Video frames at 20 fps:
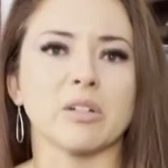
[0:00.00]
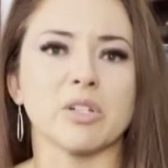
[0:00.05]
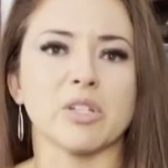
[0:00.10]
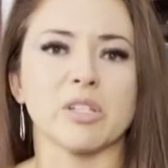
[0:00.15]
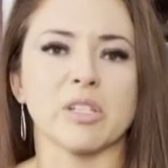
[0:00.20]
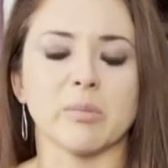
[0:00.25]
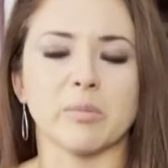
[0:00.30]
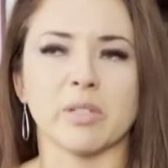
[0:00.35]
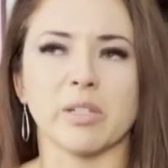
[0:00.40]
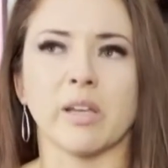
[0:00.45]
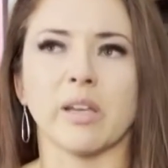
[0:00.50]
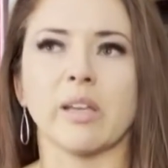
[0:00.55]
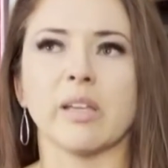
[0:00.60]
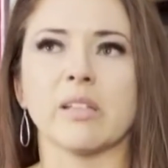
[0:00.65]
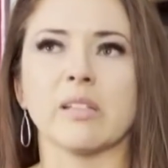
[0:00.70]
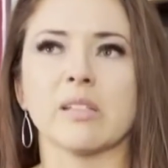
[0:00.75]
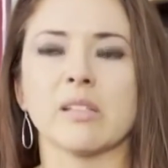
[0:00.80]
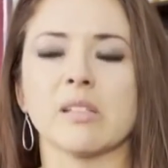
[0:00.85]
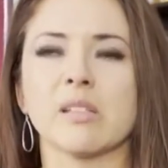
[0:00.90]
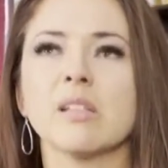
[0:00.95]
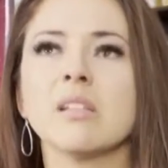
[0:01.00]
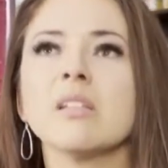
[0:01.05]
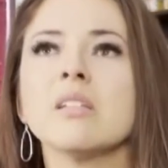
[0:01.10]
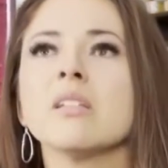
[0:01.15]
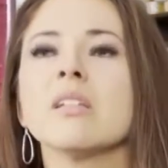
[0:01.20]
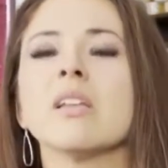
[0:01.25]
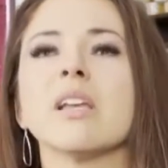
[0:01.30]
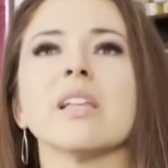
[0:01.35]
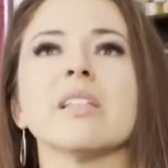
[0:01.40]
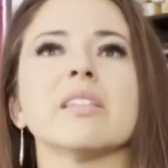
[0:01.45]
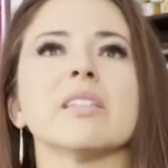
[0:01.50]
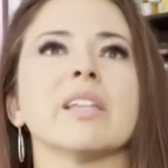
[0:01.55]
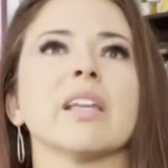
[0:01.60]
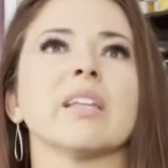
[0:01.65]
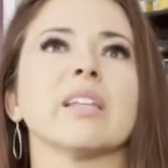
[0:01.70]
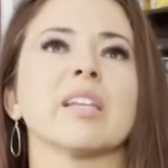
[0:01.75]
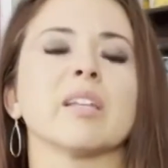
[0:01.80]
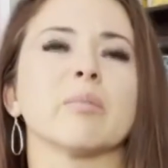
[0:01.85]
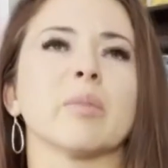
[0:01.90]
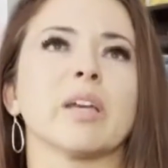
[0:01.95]
zip ties and standing
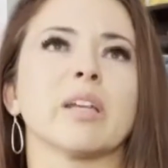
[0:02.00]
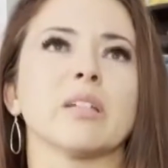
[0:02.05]
in my